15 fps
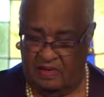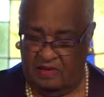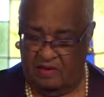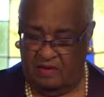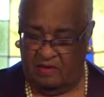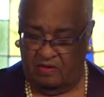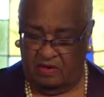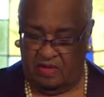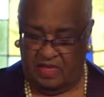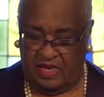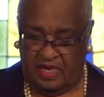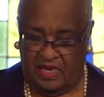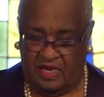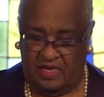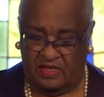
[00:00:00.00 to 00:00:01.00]
knowing
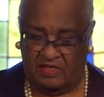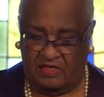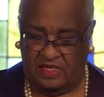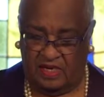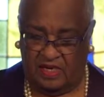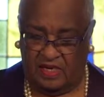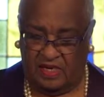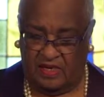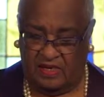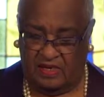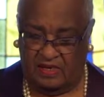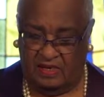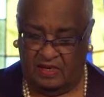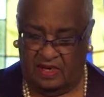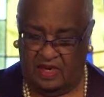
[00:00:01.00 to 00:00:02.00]
that it is
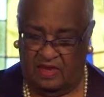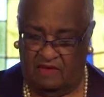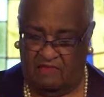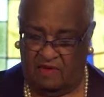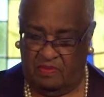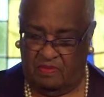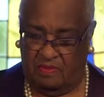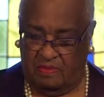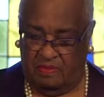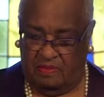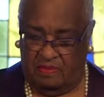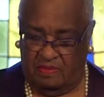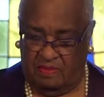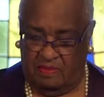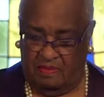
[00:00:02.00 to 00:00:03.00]
done even
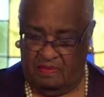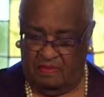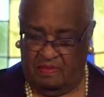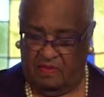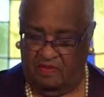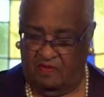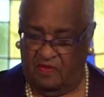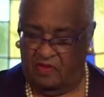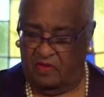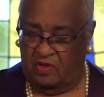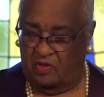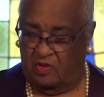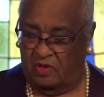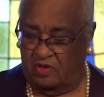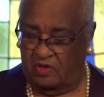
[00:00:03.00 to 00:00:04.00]
before
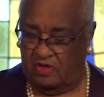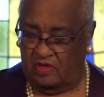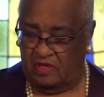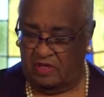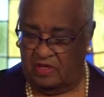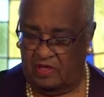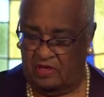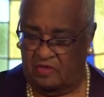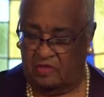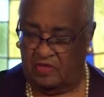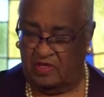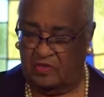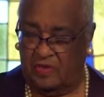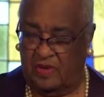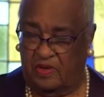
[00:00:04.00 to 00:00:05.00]
the words were
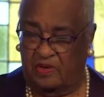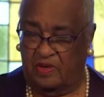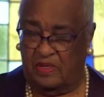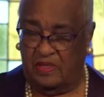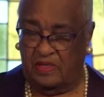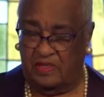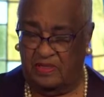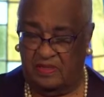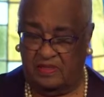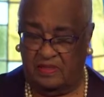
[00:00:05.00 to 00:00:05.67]
spoken.